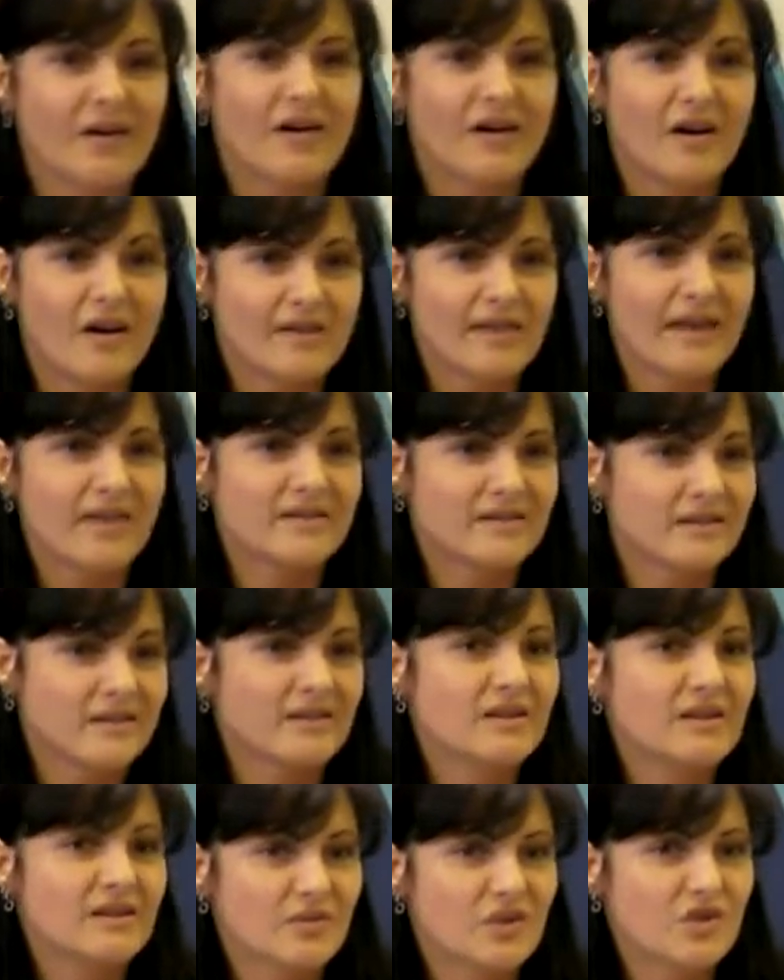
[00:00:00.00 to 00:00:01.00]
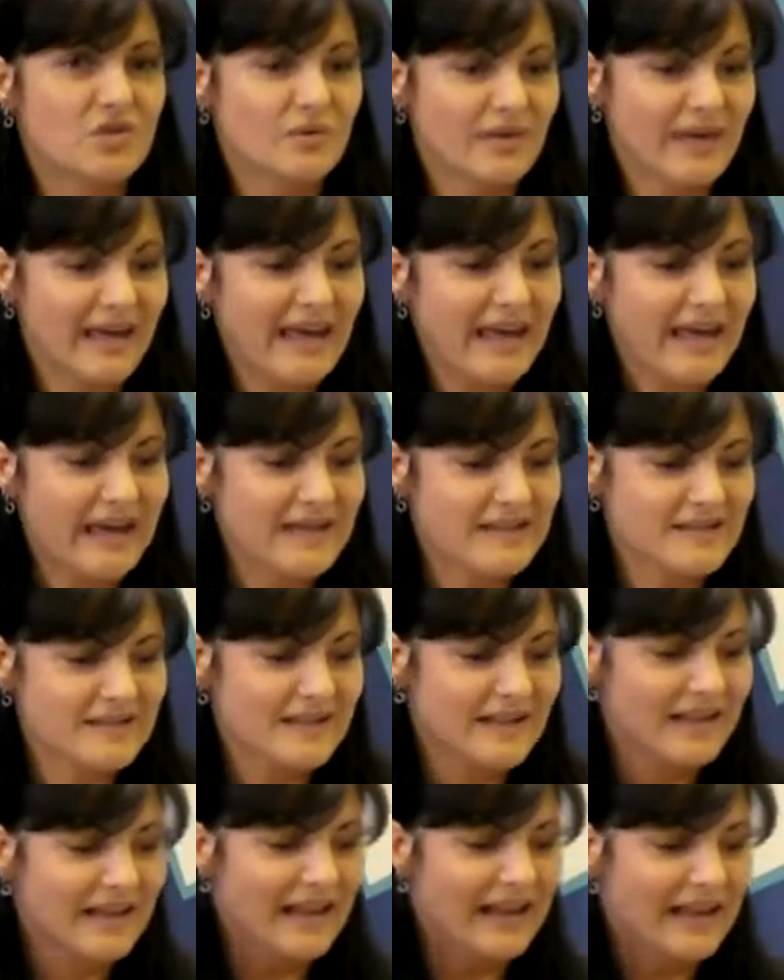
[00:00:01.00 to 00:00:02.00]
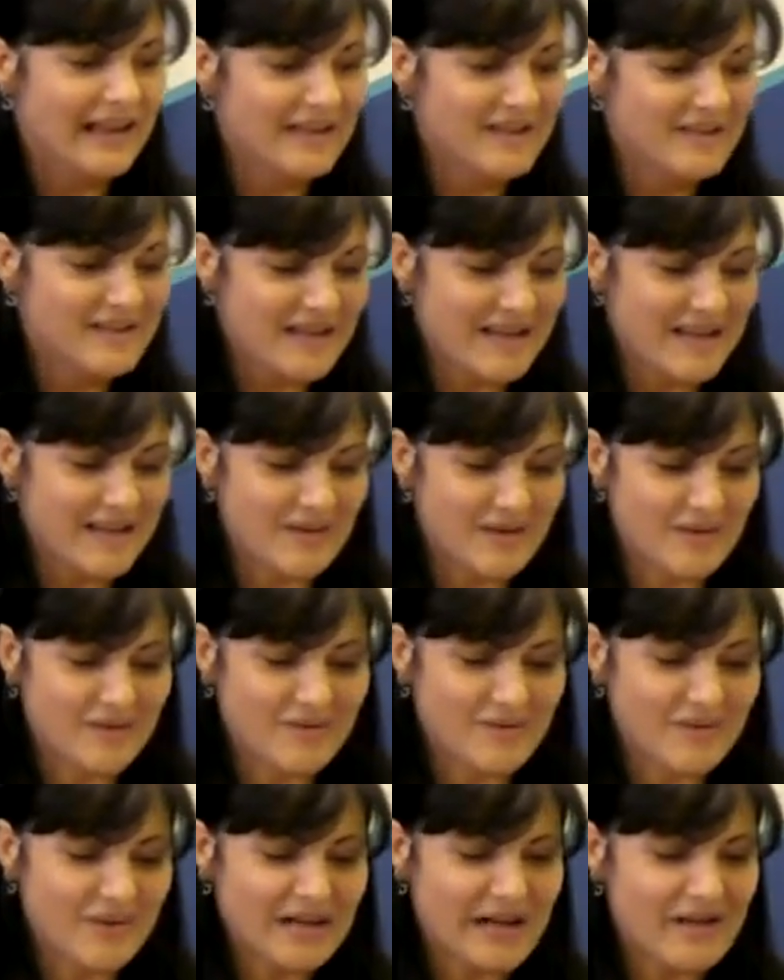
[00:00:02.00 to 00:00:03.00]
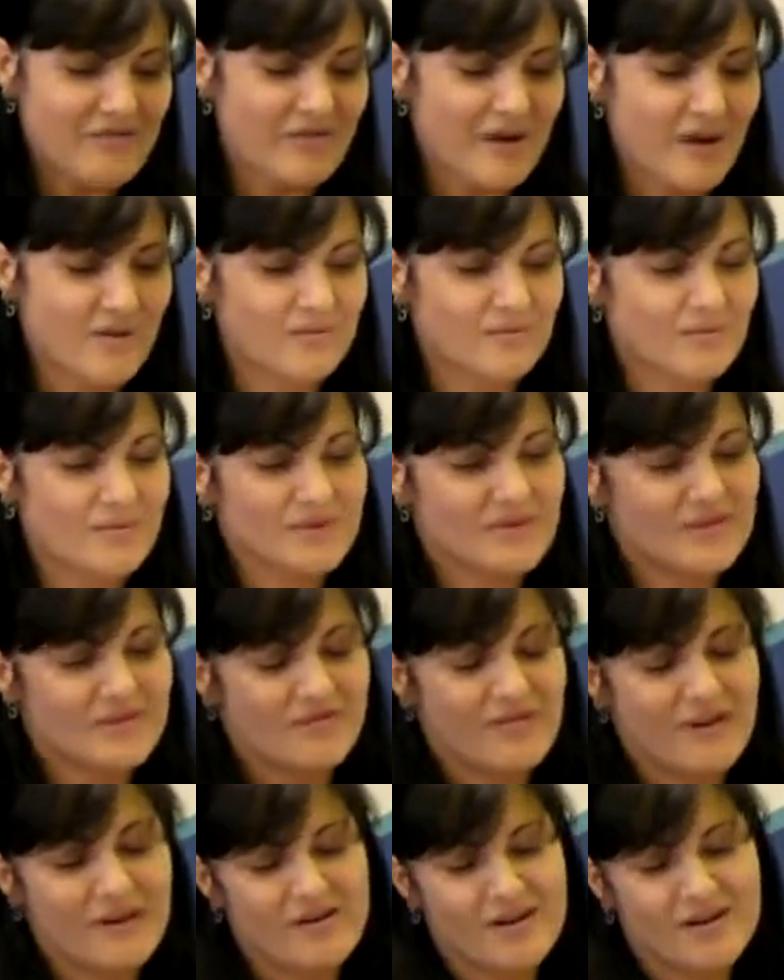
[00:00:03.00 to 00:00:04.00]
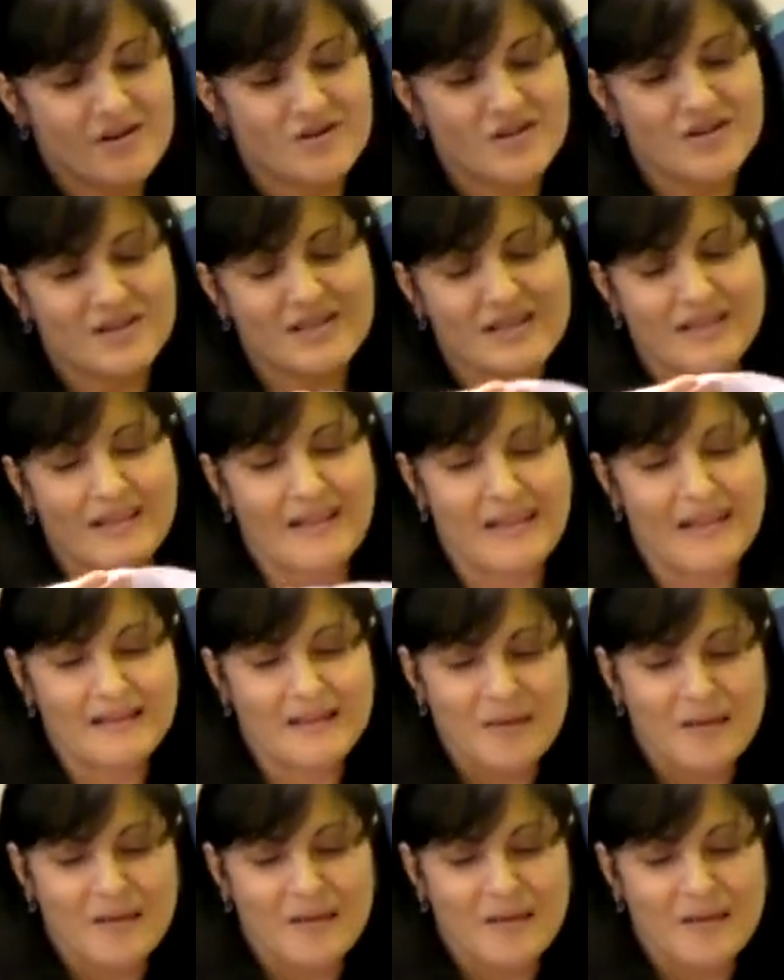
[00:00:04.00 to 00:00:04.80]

that the individual has. And what I found was very interesting that